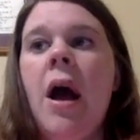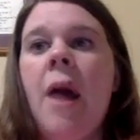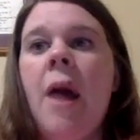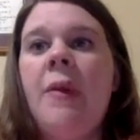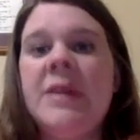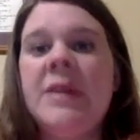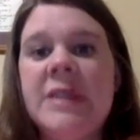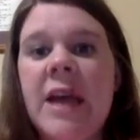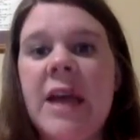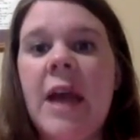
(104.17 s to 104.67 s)

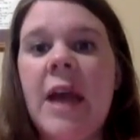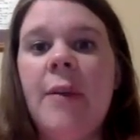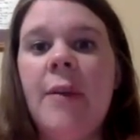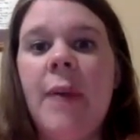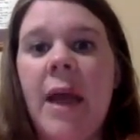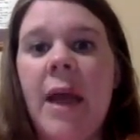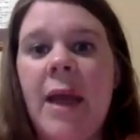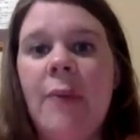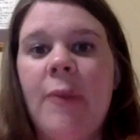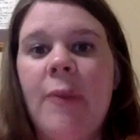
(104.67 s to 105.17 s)
This time
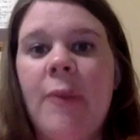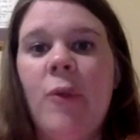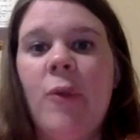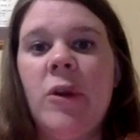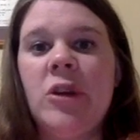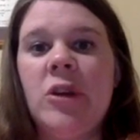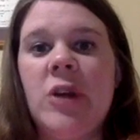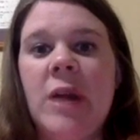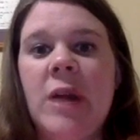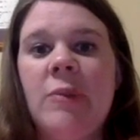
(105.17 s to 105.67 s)
I am going
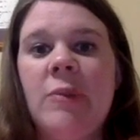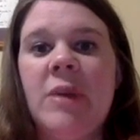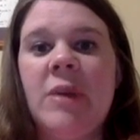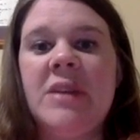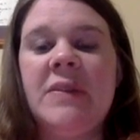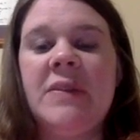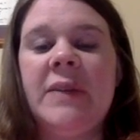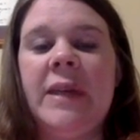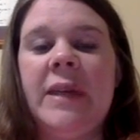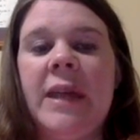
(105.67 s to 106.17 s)
to try and
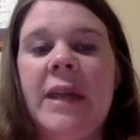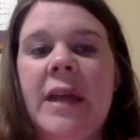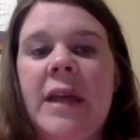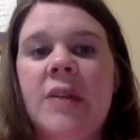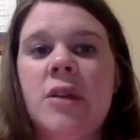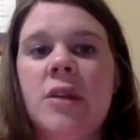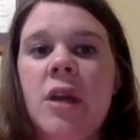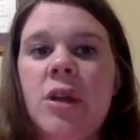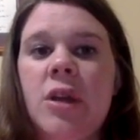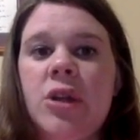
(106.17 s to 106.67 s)
breastfeed as
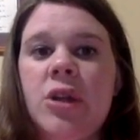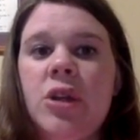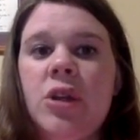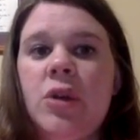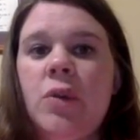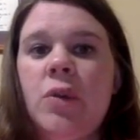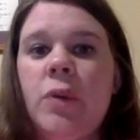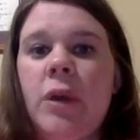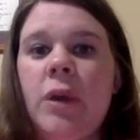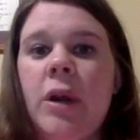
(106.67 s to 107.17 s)
the other two
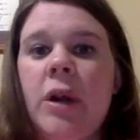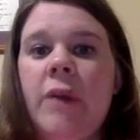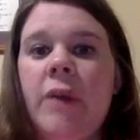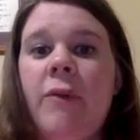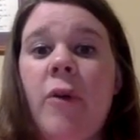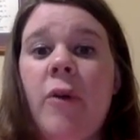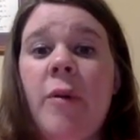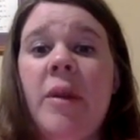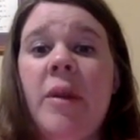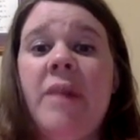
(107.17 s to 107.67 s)
were
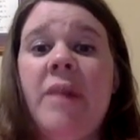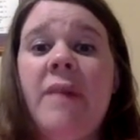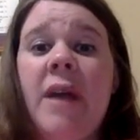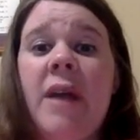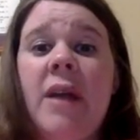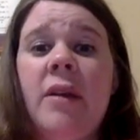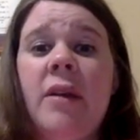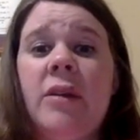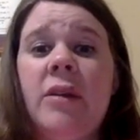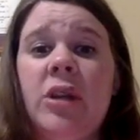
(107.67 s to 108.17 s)
formula
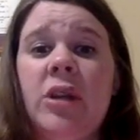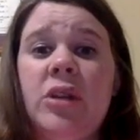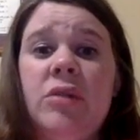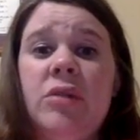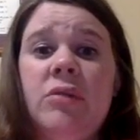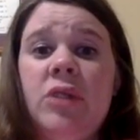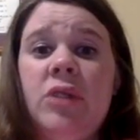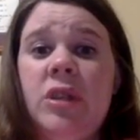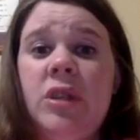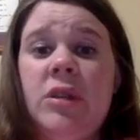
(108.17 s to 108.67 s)
fed
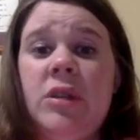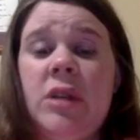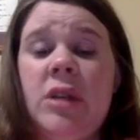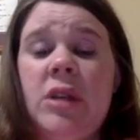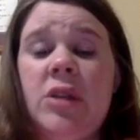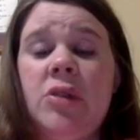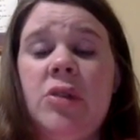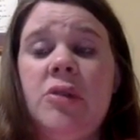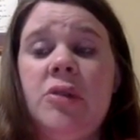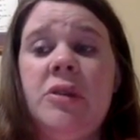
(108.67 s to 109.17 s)
just
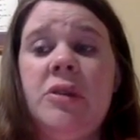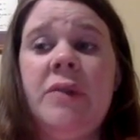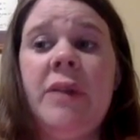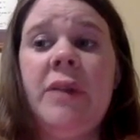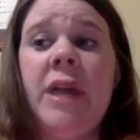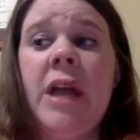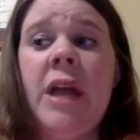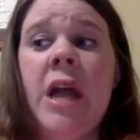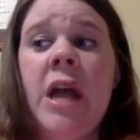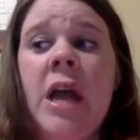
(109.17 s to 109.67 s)

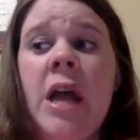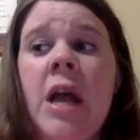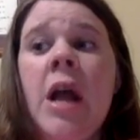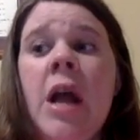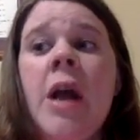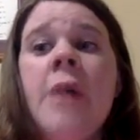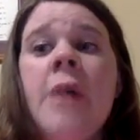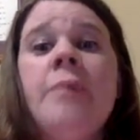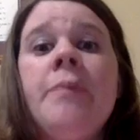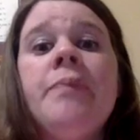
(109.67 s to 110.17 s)
exclusively.
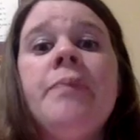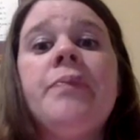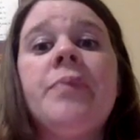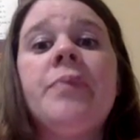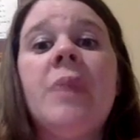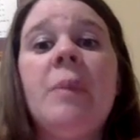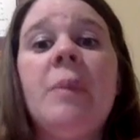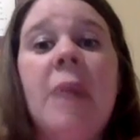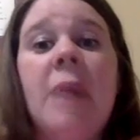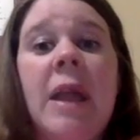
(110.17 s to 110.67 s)

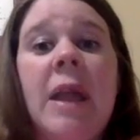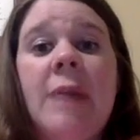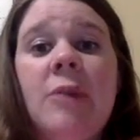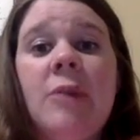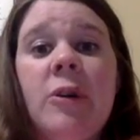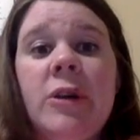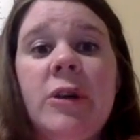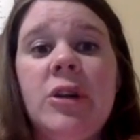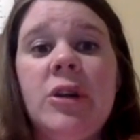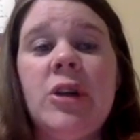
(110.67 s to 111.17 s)
But I am
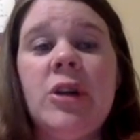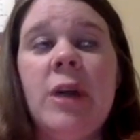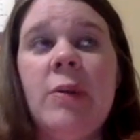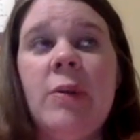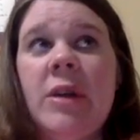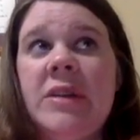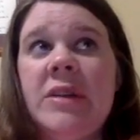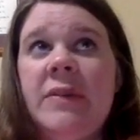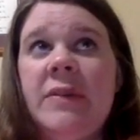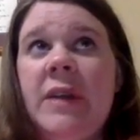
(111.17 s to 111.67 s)
going to try
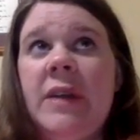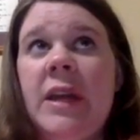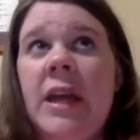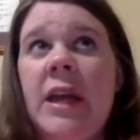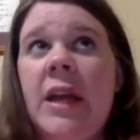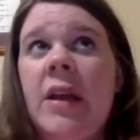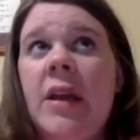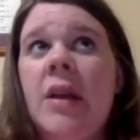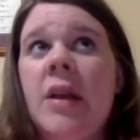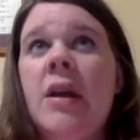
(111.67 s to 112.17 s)

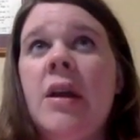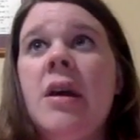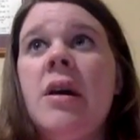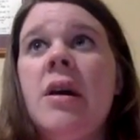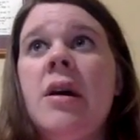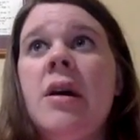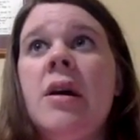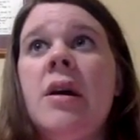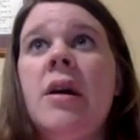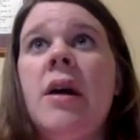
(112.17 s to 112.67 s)
breastfeeding.
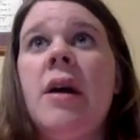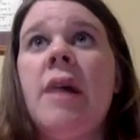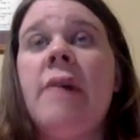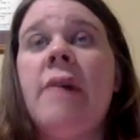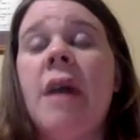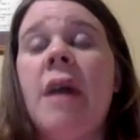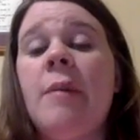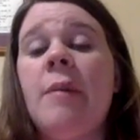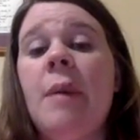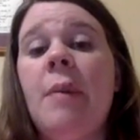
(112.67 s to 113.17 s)
I've
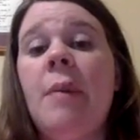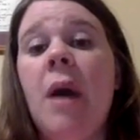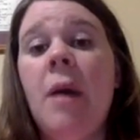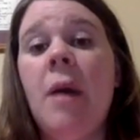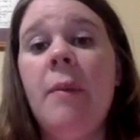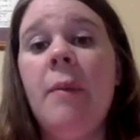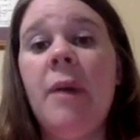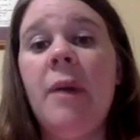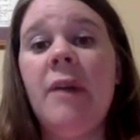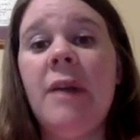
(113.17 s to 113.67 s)
gotten my
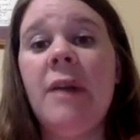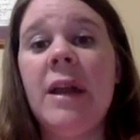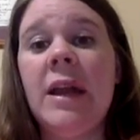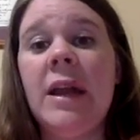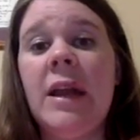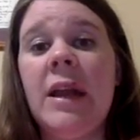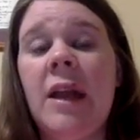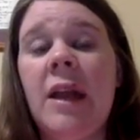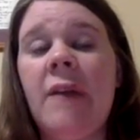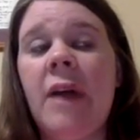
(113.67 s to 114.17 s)
pump
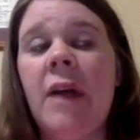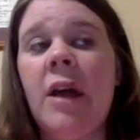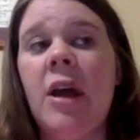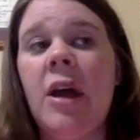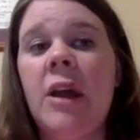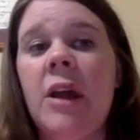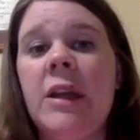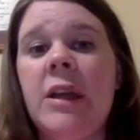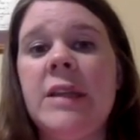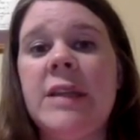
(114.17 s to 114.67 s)
already and I've gotten
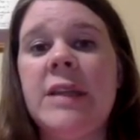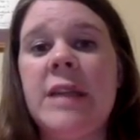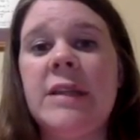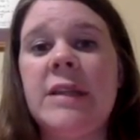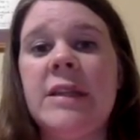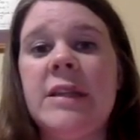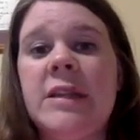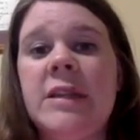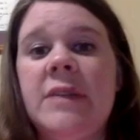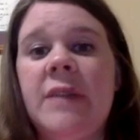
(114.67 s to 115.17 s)
all the
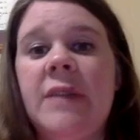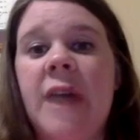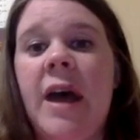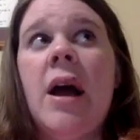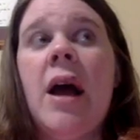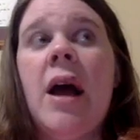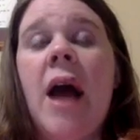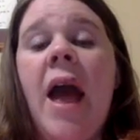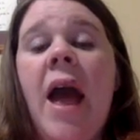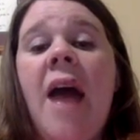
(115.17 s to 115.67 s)
necessities for that.
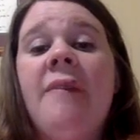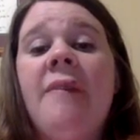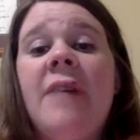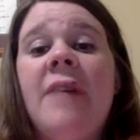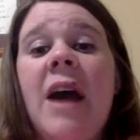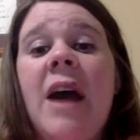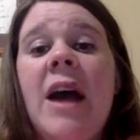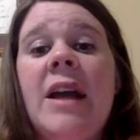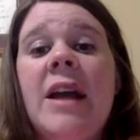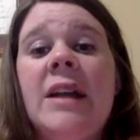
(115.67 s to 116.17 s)
I have
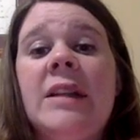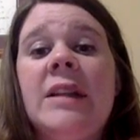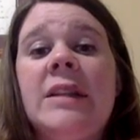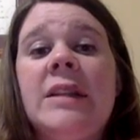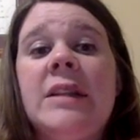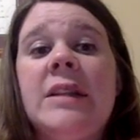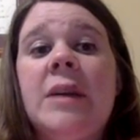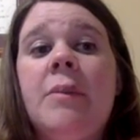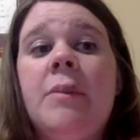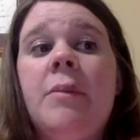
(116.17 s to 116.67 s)
gotten
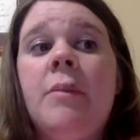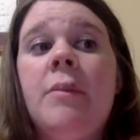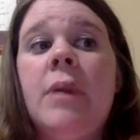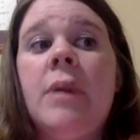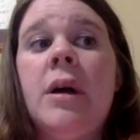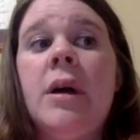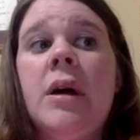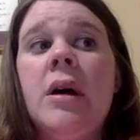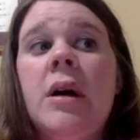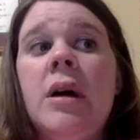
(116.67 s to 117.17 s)
some
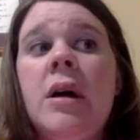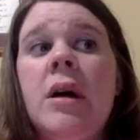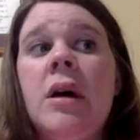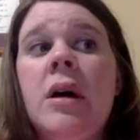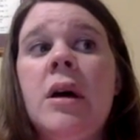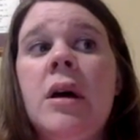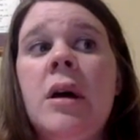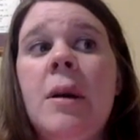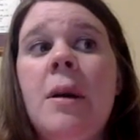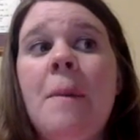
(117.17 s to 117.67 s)

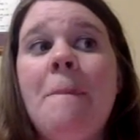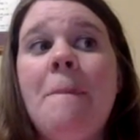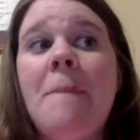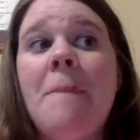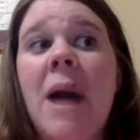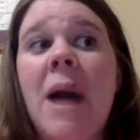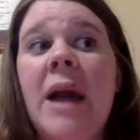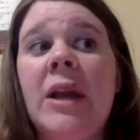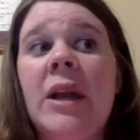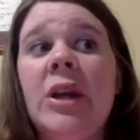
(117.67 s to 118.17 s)

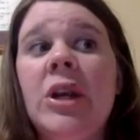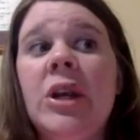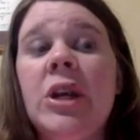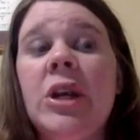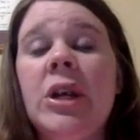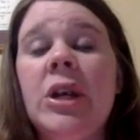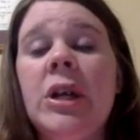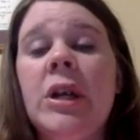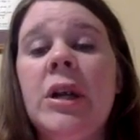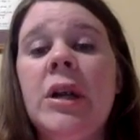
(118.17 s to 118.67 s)
minor